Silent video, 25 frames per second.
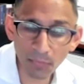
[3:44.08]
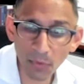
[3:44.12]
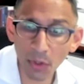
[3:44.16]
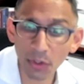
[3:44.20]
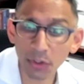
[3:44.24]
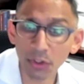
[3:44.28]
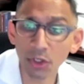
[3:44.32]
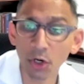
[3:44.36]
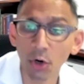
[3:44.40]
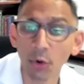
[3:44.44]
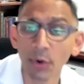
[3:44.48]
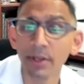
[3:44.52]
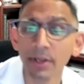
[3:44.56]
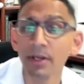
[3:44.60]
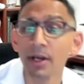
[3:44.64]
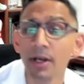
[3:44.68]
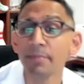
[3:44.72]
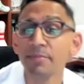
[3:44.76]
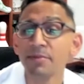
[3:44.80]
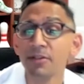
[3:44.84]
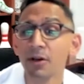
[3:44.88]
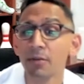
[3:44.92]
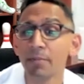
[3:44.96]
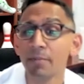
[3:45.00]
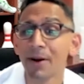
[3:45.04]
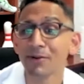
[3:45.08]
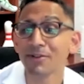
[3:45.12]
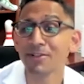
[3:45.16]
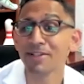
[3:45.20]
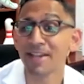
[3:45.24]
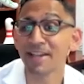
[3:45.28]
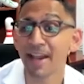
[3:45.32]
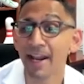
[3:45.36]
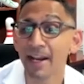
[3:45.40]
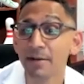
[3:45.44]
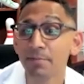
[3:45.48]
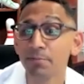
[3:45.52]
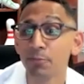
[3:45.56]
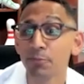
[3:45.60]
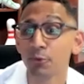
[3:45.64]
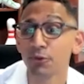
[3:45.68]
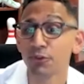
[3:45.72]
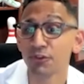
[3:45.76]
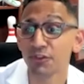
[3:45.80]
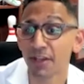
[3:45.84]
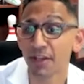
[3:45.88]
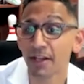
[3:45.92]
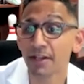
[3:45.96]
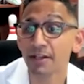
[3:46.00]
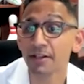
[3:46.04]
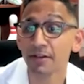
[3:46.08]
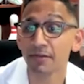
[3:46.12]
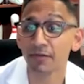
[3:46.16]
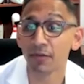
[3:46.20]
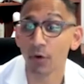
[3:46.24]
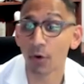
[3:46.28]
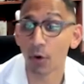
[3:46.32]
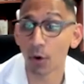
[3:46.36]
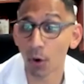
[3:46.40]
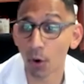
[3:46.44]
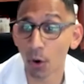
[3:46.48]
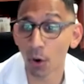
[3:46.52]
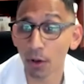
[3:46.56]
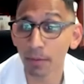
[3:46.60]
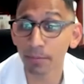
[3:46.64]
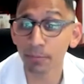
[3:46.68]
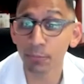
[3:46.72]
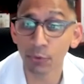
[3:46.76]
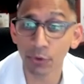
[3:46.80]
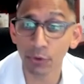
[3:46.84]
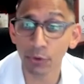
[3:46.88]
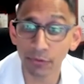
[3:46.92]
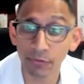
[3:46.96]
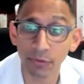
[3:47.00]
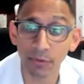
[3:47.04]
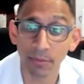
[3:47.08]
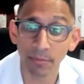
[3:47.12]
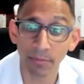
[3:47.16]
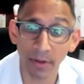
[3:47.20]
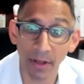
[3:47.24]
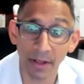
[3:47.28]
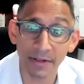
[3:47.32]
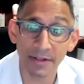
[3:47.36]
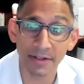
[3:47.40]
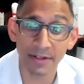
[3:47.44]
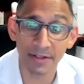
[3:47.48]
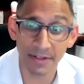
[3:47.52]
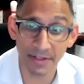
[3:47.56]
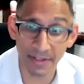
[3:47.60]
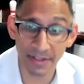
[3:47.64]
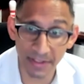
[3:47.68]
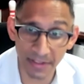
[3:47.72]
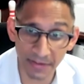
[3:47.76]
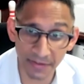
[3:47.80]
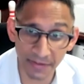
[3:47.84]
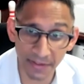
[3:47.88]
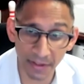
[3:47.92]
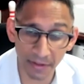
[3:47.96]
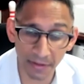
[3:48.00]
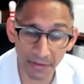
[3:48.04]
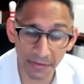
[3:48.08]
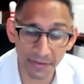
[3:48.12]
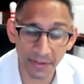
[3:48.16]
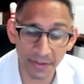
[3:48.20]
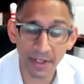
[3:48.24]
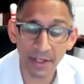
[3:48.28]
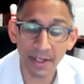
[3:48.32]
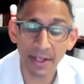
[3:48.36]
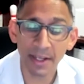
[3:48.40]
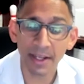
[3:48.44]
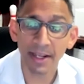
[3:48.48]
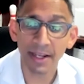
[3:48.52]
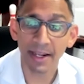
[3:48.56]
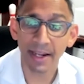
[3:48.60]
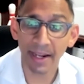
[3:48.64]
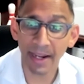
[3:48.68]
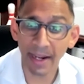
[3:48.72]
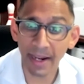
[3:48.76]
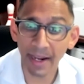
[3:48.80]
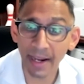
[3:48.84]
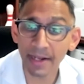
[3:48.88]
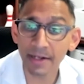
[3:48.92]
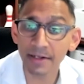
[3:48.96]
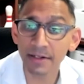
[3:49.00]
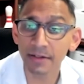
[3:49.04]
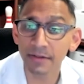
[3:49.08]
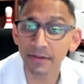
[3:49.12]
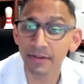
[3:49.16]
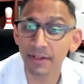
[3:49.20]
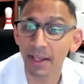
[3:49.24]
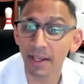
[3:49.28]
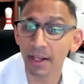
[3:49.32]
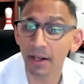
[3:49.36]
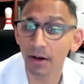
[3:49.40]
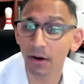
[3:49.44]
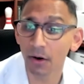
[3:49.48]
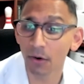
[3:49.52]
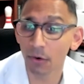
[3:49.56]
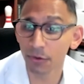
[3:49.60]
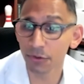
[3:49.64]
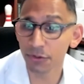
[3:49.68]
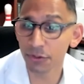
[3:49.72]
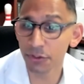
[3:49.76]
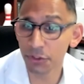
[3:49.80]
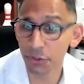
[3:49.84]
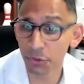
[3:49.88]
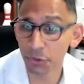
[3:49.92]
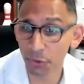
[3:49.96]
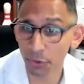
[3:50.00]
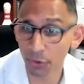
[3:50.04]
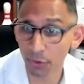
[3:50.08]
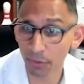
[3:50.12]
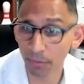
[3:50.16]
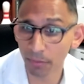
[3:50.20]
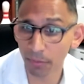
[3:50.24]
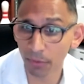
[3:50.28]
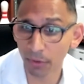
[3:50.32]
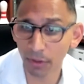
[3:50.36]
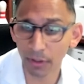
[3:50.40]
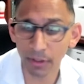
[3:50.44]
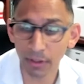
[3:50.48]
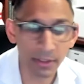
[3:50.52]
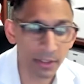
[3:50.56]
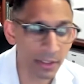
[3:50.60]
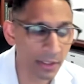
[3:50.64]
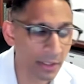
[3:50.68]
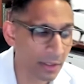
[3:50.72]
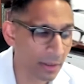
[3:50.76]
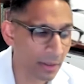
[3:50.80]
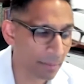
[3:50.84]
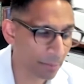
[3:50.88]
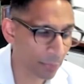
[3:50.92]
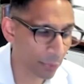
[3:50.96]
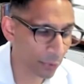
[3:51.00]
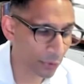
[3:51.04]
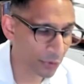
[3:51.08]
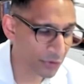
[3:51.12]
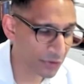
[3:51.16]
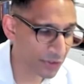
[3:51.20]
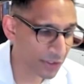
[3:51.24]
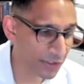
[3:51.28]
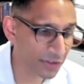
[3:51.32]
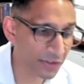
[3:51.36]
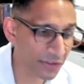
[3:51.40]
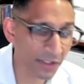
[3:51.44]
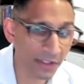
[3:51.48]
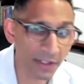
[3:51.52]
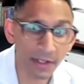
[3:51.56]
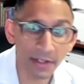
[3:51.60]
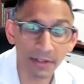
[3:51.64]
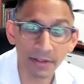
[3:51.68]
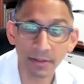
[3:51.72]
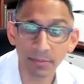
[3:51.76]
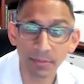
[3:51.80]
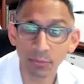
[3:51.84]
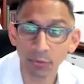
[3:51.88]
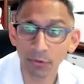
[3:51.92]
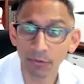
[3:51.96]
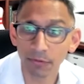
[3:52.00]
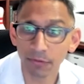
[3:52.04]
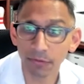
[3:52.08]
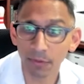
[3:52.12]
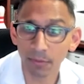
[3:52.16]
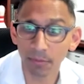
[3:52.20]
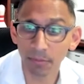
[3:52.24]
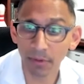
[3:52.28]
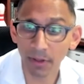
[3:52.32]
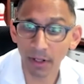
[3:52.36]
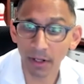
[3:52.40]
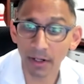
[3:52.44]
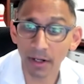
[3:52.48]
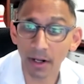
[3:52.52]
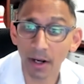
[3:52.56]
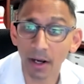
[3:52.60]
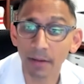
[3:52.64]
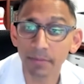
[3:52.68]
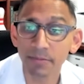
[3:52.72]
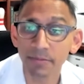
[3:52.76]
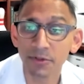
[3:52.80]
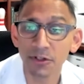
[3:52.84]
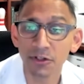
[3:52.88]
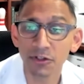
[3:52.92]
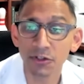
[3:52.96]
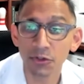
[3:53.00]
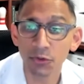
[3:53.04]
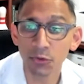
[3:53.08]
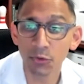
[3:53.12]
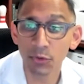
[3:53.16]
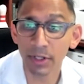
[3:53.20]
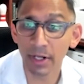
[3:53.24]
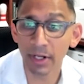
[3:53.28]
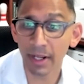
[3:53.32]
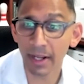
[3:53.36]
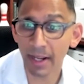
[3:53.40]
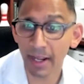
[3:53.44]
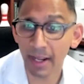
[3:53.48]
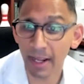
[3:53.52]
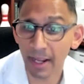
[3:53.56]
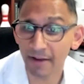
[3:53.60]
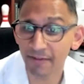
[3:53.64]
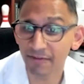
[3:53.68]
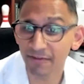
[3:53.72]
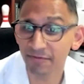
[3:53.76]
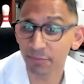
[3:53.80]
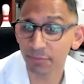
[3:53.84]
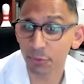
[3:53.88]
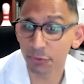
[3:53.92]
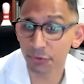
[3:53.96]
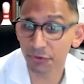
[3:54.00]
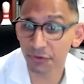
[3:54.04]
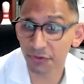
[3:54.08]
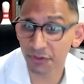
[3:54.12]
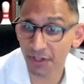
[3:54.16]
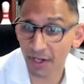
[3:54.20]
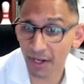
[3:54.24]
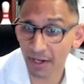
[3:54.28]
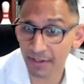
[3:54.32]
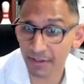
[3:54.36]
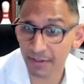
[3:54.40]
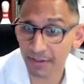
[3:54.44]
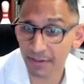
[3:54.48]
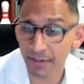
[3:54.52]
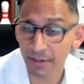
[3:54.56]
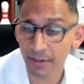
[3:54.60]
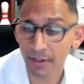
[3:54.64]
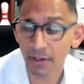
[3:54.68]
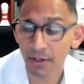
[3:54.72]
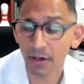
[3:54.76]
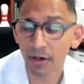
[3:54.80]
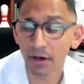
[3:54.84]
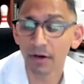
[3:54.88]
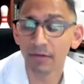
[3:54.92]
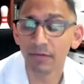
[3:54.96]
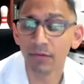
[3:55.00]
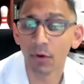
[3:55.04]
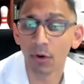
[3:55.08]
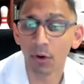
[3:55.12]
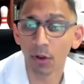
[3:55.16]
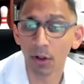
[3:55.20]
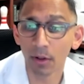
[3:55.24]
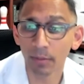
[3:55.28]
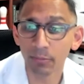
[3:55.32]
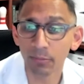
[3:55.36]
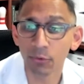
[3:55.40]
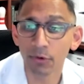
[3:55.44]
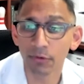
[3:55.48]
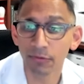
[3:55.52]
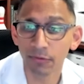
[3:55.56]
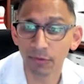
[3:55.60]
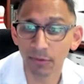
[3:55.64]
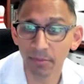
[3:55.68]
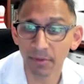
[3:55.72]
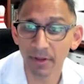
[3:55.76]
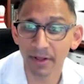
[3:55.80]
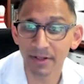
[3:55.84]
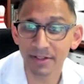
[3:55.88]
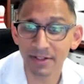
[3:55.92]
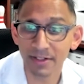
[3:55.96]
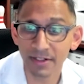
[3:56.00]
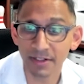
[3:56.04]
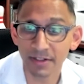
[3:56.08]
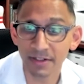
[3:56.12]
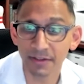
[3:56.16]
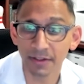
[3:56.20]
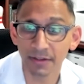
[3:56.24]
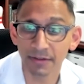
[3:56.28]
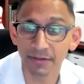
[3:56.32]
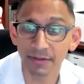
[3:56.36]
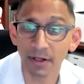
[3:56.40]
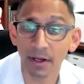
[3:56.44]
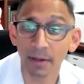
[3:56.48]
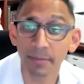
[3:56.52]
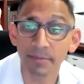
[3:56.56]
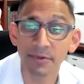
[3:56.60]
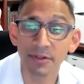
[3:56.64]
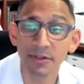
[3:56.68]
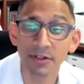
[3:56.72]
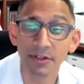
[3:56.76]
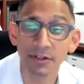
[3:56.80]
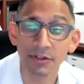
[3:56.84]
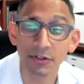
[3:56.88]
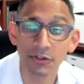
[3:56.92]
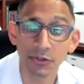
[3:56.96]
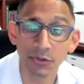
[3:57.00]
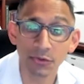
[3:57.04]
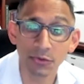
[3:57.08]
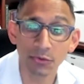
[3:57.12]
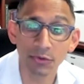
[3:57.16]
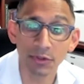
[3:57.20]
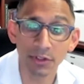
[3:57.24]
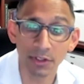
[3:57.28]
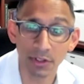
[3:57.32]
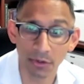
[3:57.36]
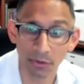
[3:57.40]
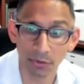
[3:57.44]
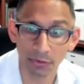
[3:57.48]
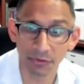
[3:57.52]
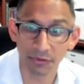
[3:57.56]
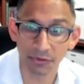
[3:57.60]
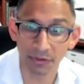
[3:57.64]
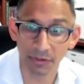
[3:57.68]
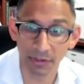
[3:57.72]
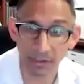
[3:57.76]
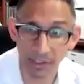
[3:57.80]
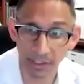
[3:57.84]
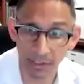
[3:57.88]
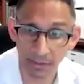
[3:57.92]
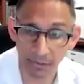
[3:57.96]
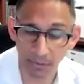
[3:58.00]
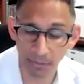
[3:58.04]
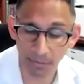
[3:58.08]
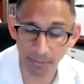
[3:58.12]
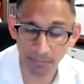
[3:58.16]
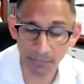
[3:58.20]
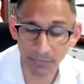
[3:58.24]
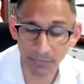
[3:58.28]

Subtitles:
going up to about 10% of all peripheral blood T-cells, and they are durable, persisting in the peripheral blood up to 2.5% of all peripheral blood T cells up to 2 years later.